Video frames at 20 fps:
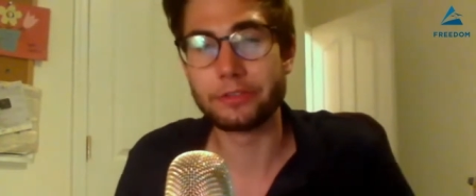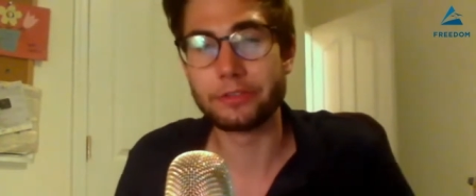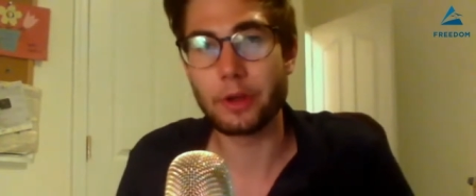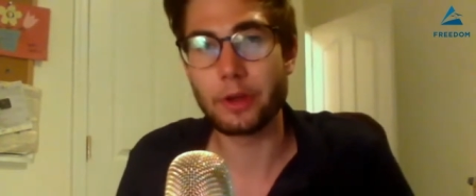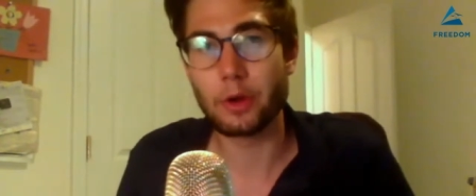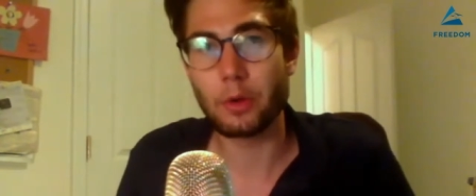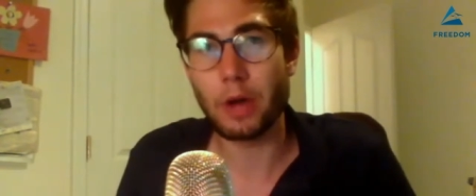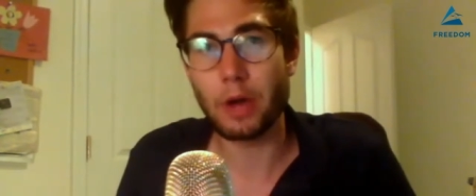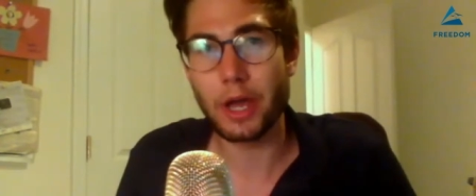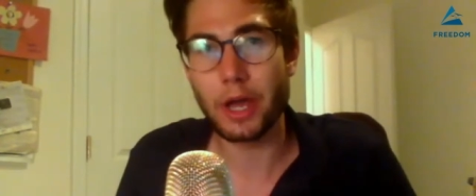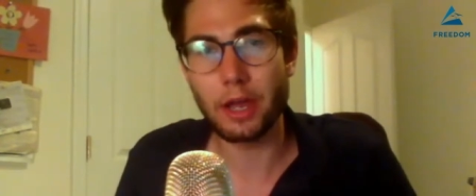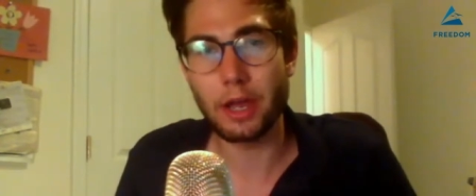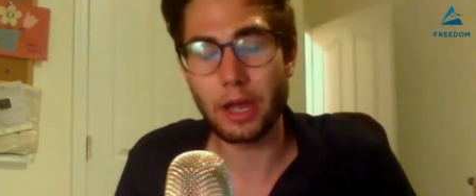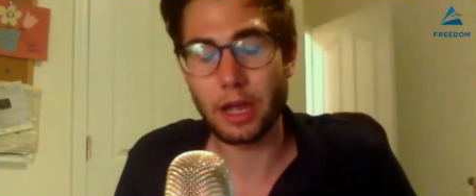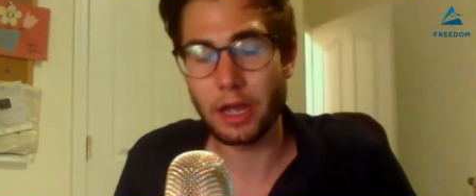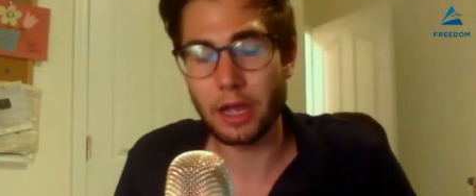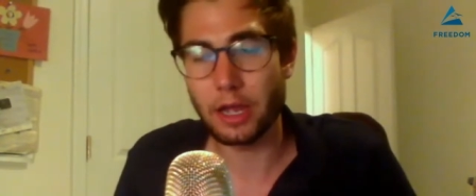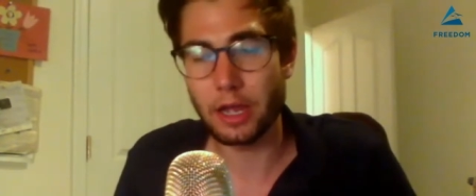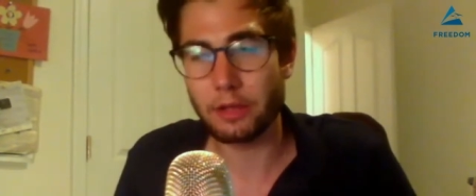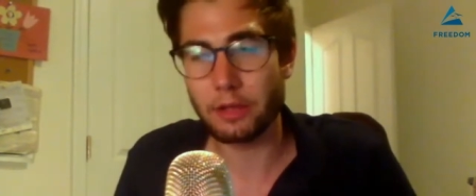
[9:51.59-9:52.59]
So
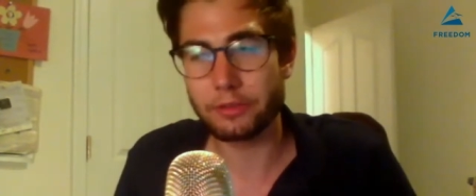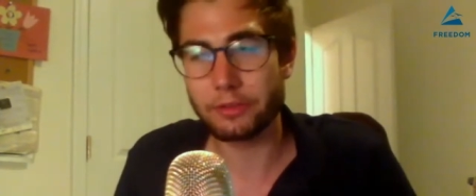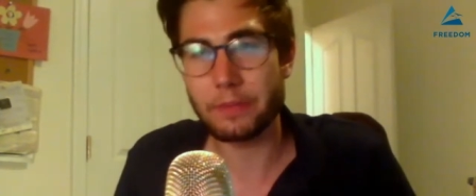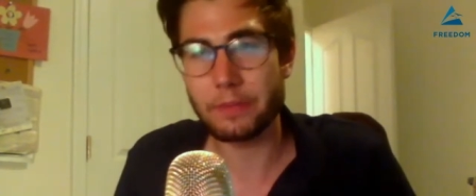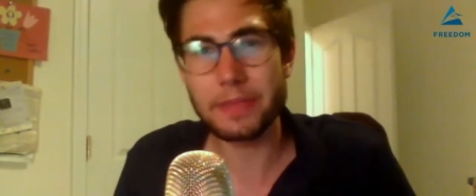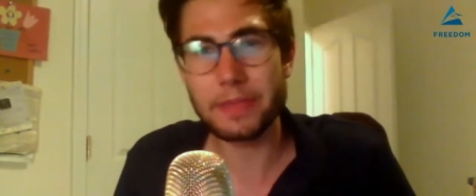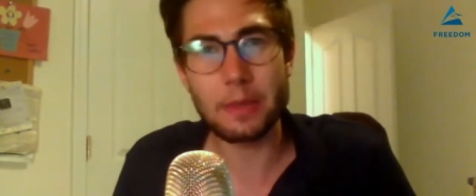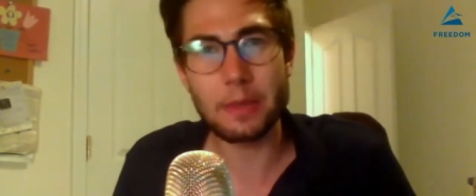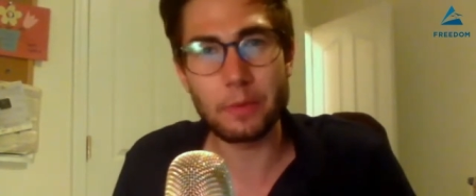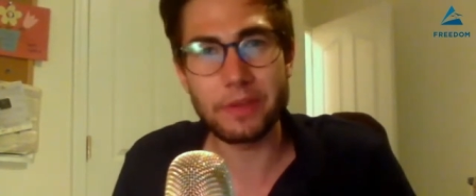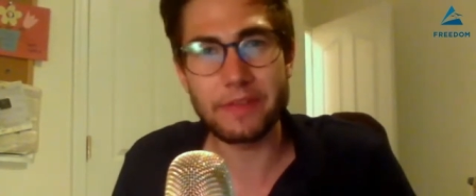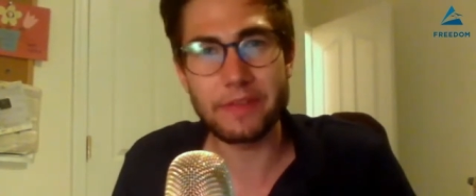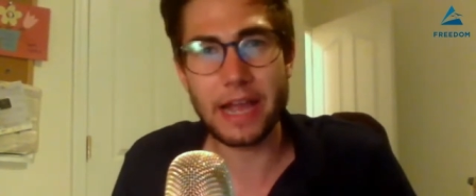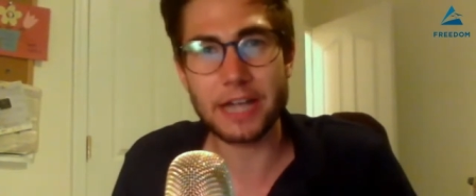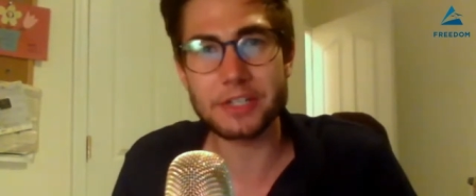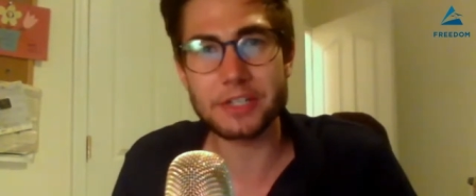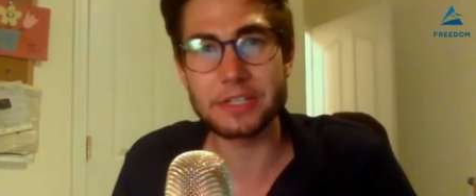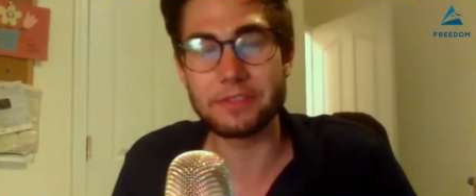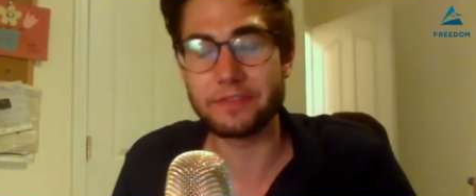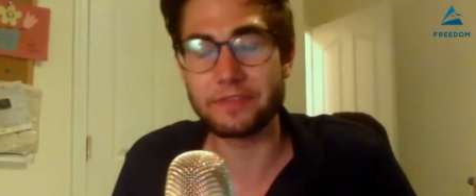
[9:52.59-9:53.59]
something that we've
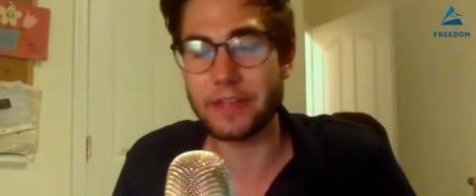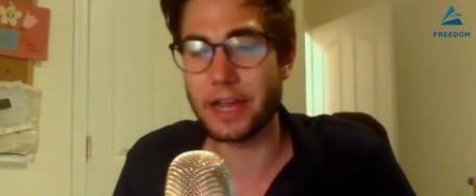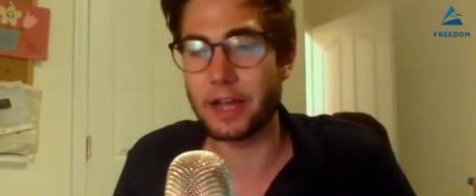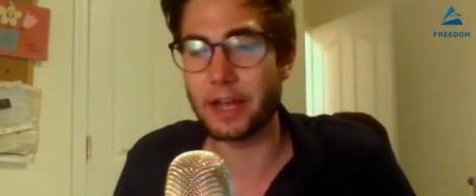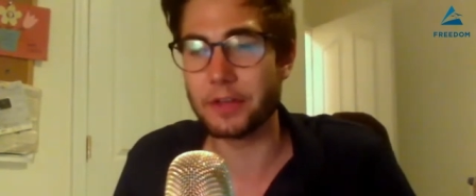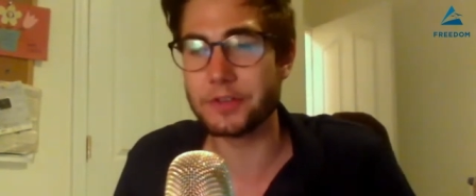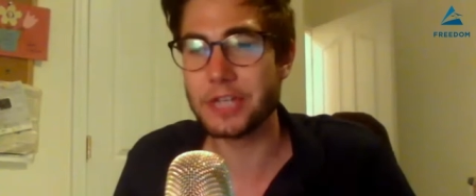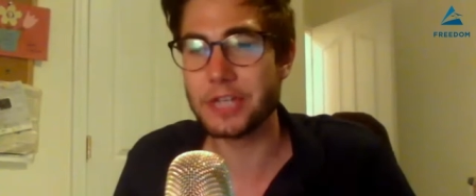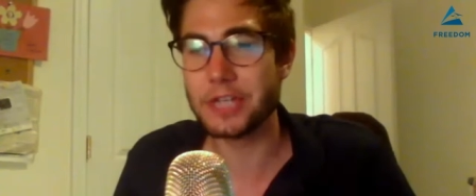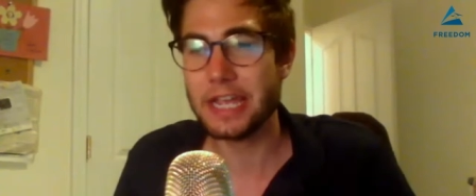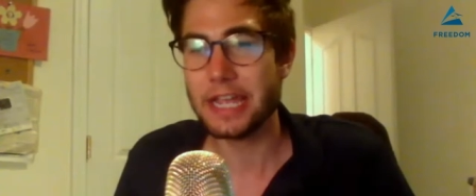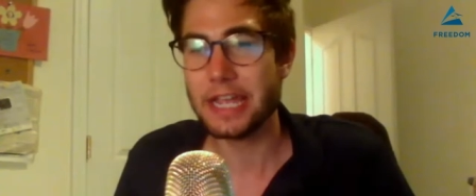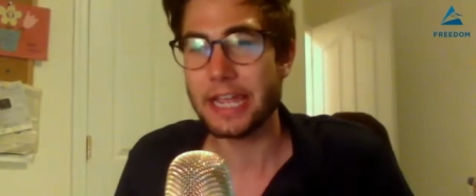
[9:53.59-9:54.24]
actually found,